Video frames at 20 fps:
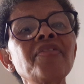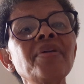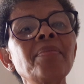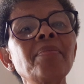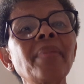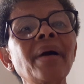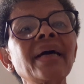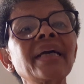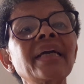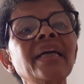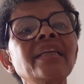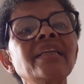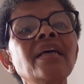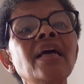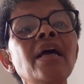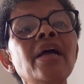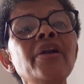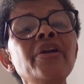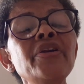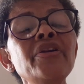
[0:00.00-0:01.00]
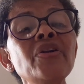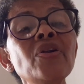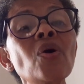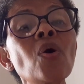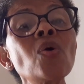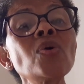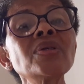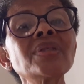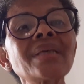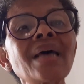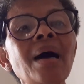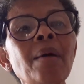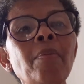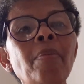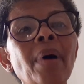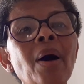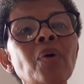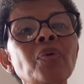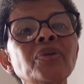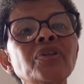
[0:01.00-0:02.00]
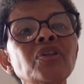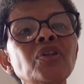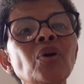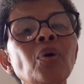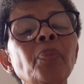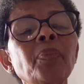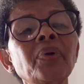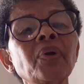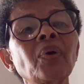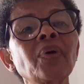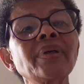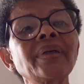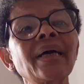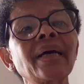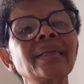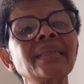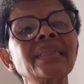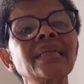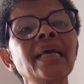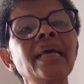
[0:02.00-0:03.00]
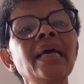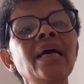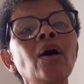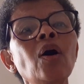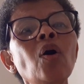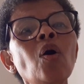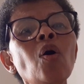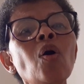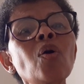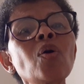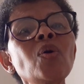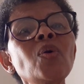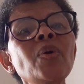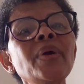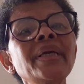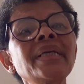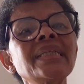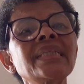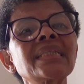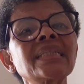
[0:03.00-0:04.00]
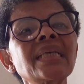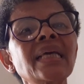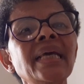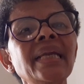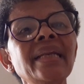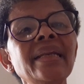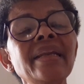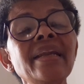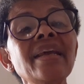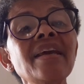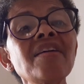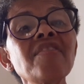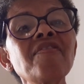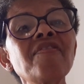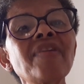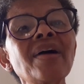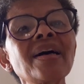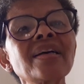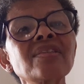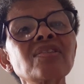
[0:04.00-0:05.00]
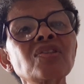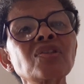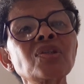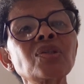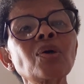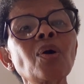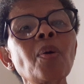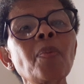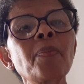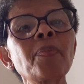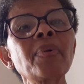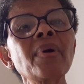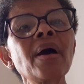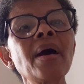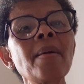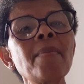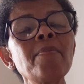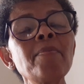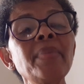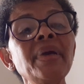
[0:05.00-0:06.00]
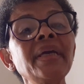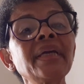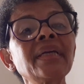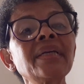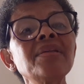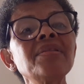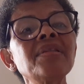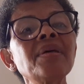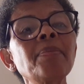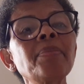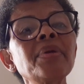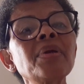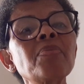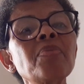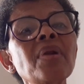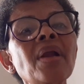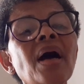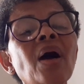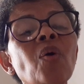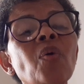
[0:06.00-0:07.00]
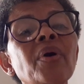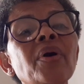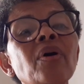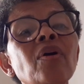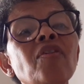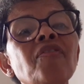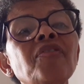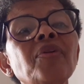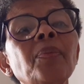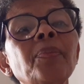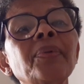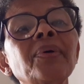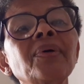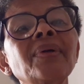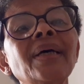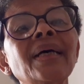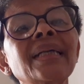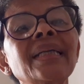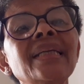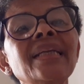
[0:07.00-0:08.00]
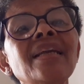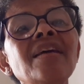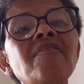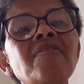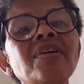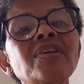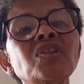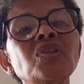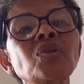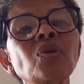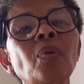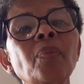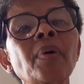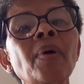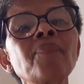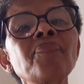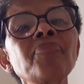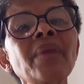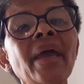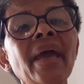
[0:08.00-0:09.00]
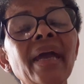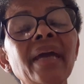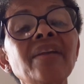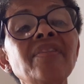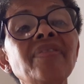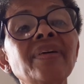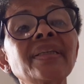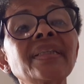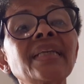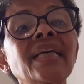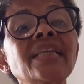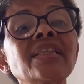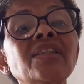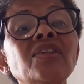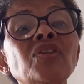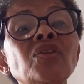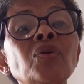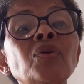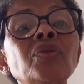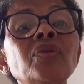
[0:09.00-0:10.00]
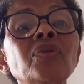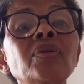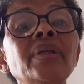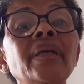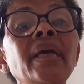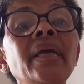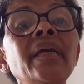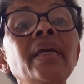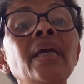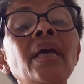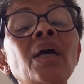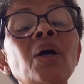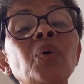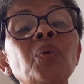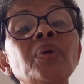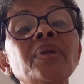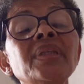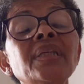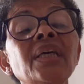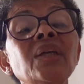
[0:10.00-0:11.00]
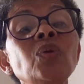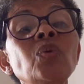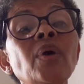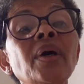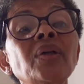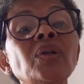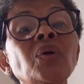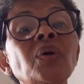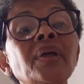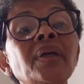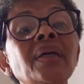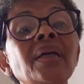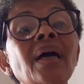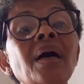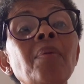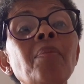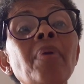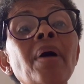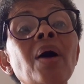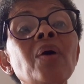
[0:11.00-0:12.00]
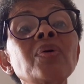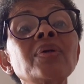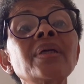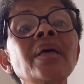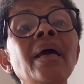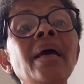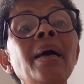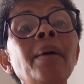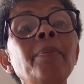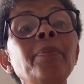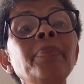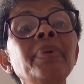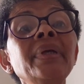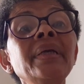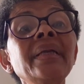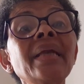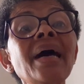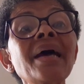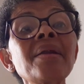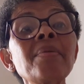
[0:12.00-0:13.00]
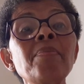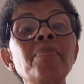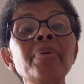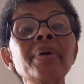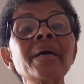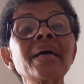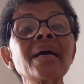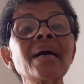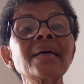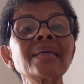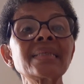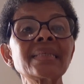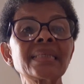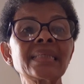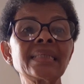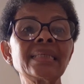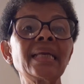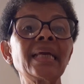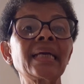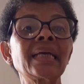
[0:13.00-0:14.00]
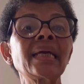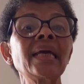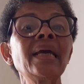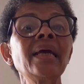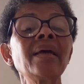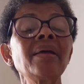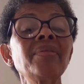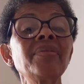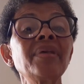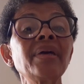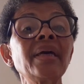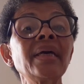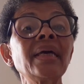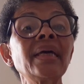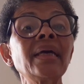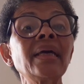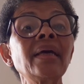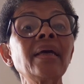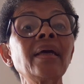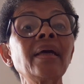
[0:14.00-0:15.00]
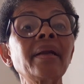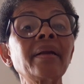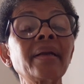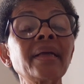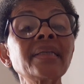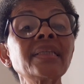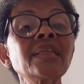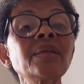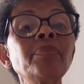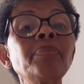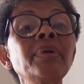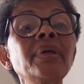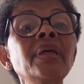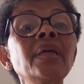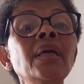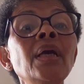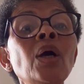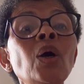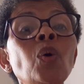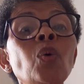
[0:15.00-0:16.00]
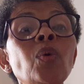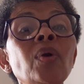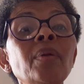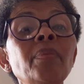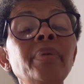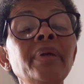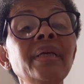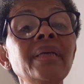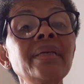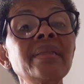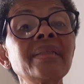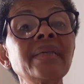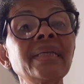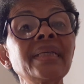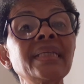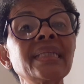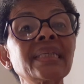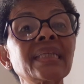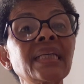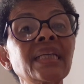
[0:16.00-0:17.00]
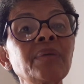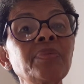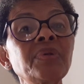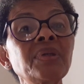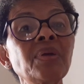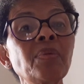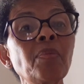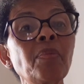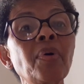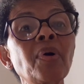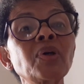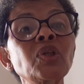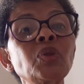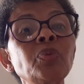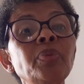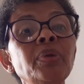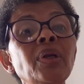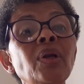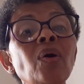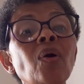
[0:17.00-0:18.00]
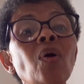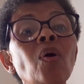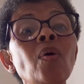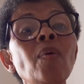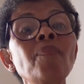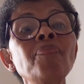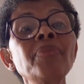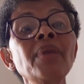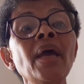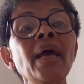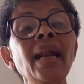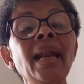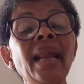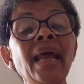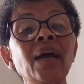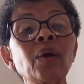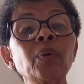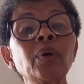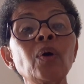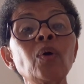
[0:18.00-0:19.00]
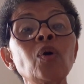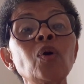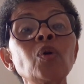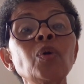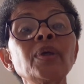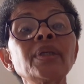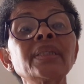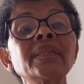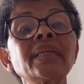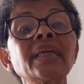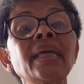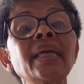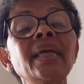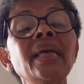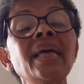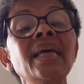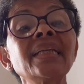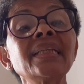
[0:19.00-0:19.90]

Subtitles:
the market knows about your product. Always never stop making the people aware of your product. Never stop advertising. So today we said we are talking about peanut burger snack. The recipe will be in the description box below. Like we always say,